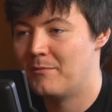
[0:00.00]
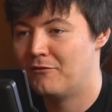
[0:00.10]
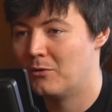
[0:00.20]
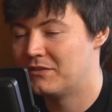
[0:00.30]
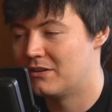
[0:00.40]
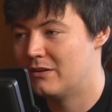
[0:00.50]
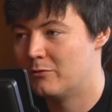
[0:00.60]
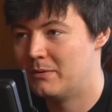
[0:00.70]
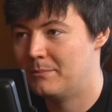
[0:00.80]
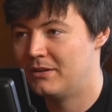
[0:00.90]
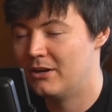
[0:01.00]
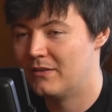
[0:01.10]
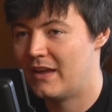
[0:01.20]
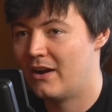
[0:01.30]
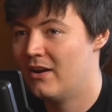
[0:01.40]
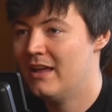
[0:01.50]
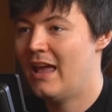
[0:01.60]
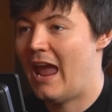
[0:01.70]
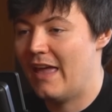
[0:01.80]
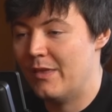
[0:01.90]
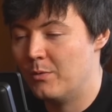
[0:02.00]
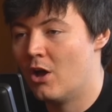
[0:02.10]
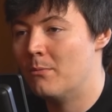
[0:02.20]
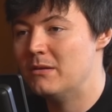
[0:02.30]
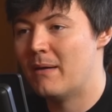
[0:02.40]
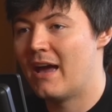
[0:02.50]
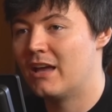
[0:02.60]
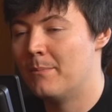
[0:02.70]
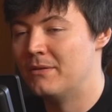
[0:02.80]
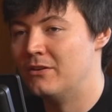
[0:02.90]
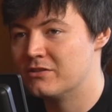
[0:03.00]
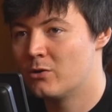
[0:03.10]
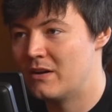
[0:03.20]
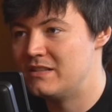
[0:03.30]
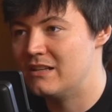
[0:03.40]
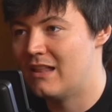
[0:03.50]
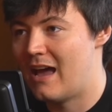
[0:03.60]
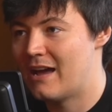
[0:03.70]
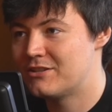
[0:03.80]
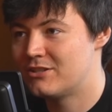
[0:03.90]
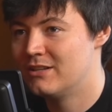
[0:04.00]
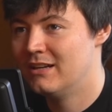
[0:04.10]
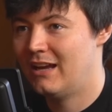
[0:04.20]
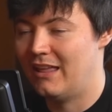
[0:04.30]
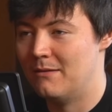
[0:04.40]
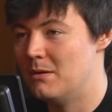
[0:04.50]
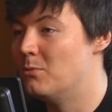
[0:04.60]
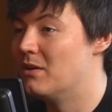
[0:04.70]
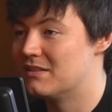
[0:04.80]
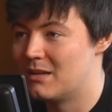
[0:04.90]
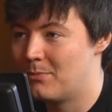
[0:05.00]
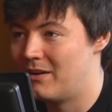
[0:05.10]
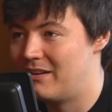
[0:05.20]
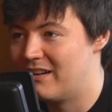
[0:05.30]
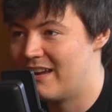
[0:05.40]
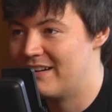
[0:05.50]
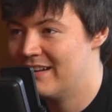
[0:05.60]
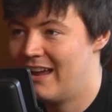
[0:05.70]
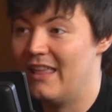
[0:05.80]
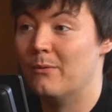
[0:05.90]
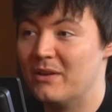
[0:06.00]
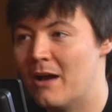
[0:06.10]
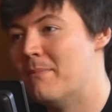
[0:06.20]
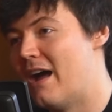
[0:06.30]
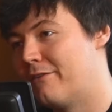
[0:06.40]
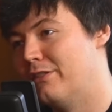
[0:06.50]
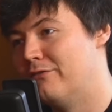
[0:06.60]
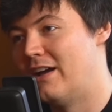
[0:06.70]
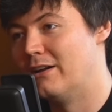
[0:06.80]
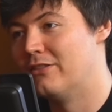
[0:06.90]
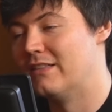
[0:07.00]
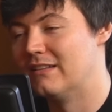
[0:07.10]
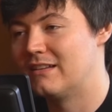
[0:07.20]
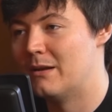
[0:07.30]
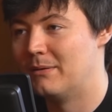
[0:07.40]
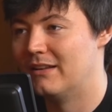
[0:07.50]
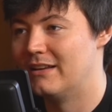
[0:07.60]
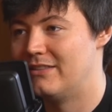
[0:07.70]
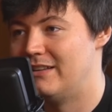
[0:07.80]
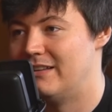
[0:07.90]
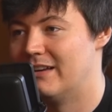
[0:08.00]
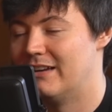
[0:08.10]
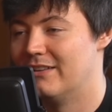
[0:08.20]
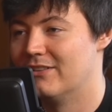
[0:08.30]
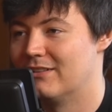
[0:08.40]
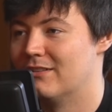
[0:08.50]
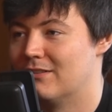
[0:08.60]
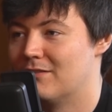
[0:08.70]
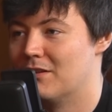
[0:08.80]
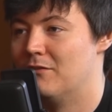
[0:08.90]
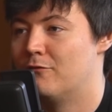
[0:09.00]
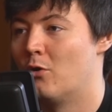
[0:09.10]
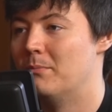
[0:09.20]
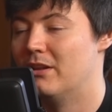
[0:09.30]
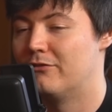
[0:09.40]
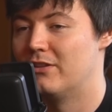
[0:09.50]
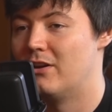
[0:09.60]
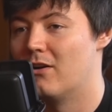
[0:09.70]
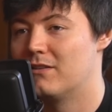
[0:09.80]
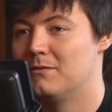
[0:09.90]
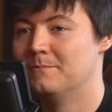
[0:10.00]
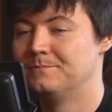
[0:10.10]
to focus on different people here and there, and then we all meet back up, and there's a crazy clash. And then maybe we get separated again, and then we come back for the final thing. That's kind of been like the formula for the arcs.